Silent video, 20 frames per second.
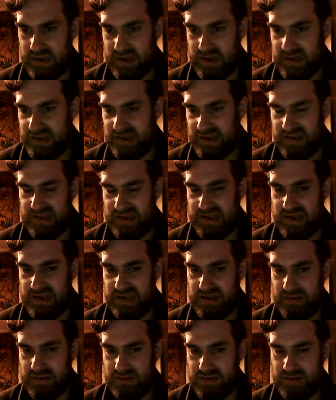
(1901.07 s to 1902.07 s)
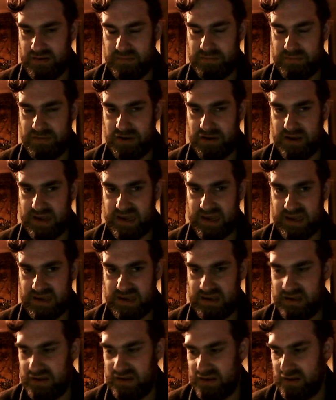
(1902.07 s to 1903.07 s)
as I said, on her bike,
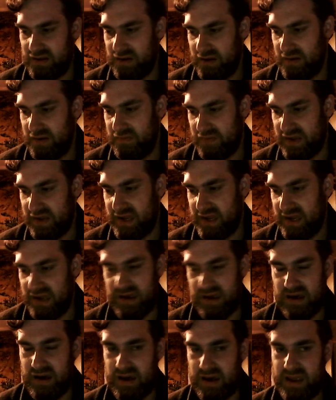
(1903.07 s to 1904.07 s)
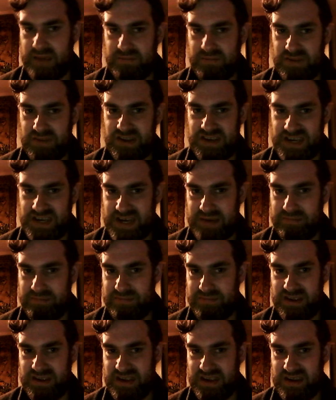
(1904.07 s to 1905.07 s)
and you kind of get "I am the
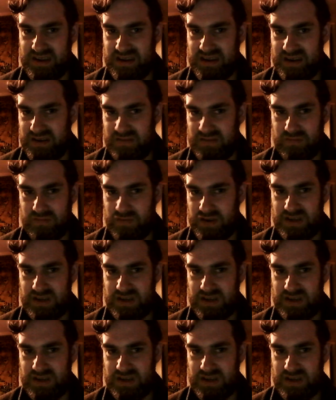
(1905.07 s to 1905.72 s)
champion,"